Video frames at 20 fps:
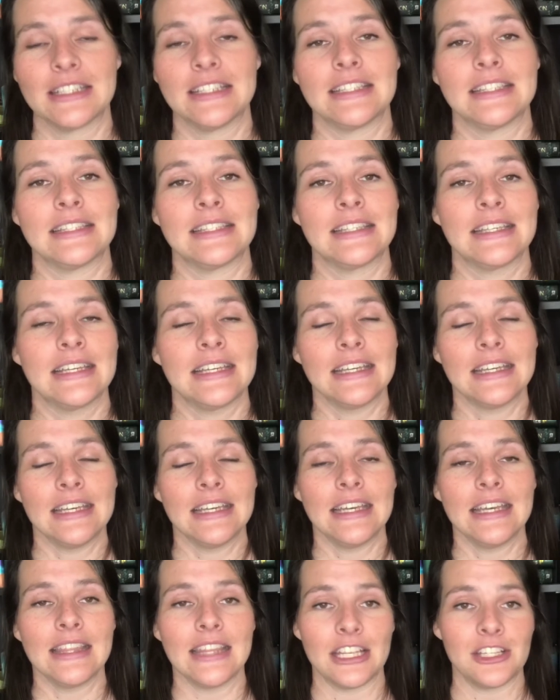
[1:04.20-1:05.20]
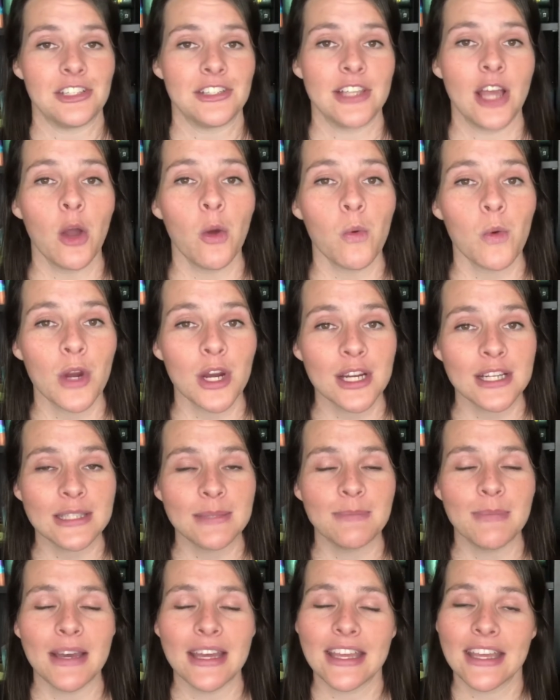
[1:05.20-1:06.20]
because that's just how it
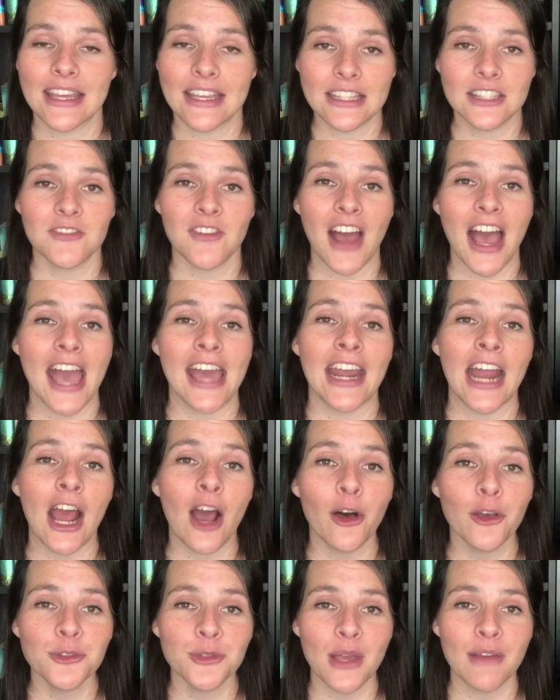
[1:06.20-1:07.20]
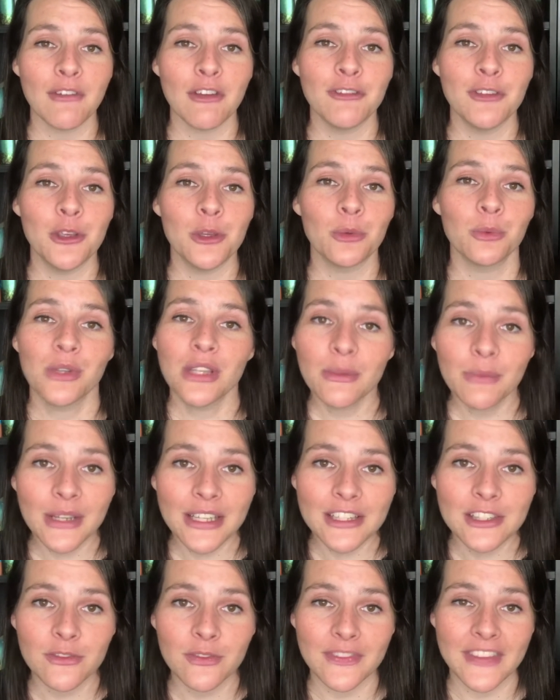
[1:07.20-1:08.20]
works, but it's fine. I also have a few
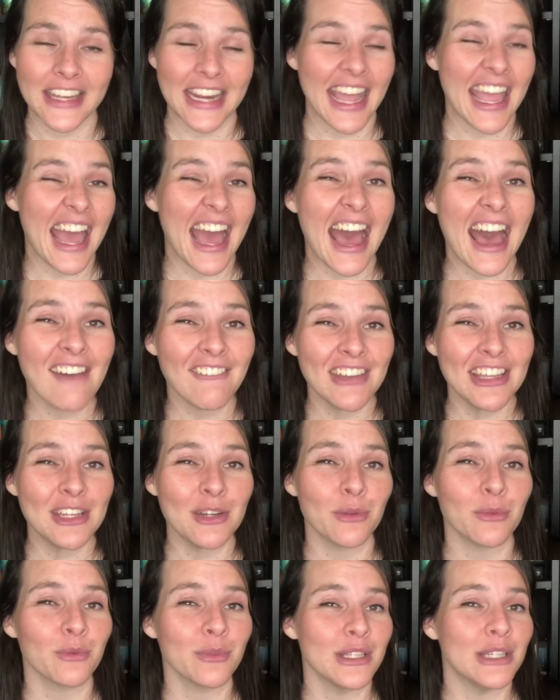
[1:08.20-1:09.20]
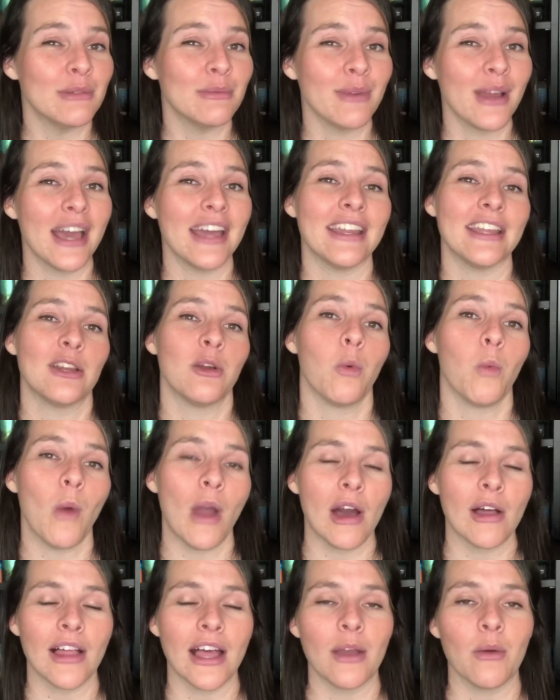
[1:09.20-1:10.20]
rereads that I haven't reread in a
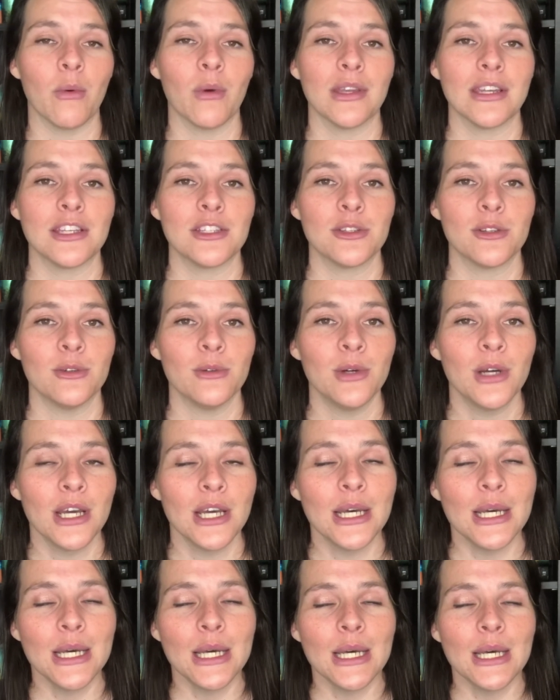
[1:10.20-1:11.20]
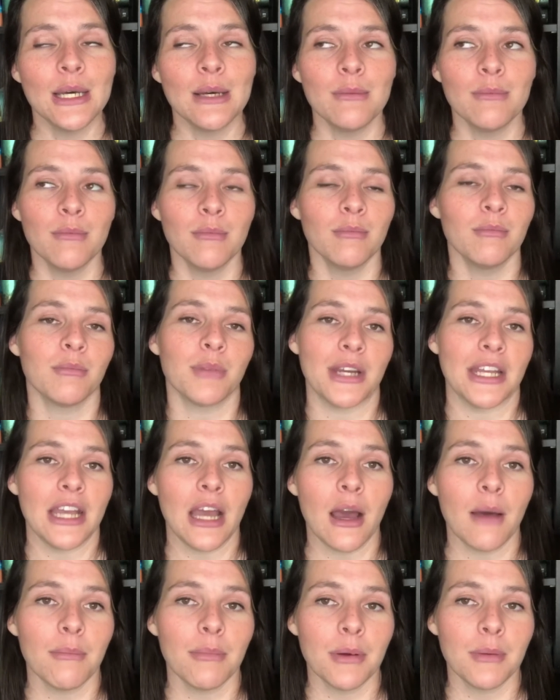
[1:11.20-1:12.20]
while I wanted to bring
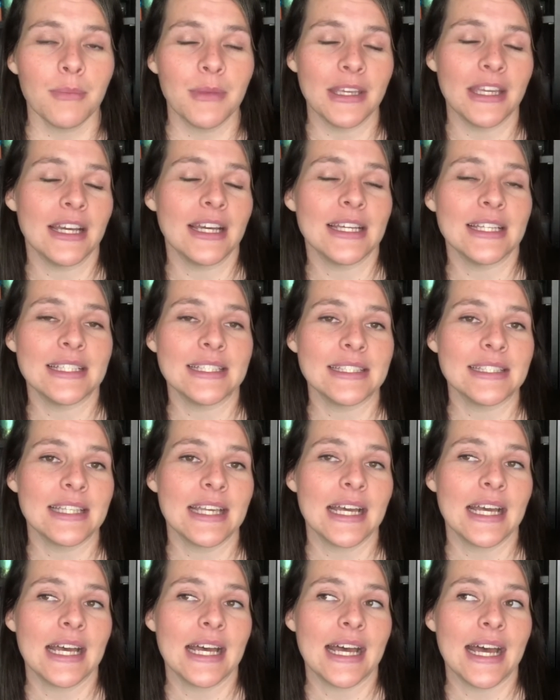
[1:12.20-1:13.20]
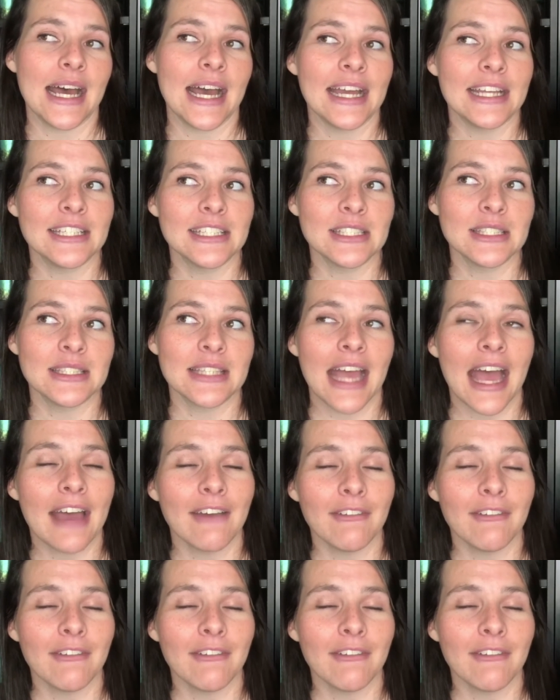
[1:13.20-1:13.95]
up because I just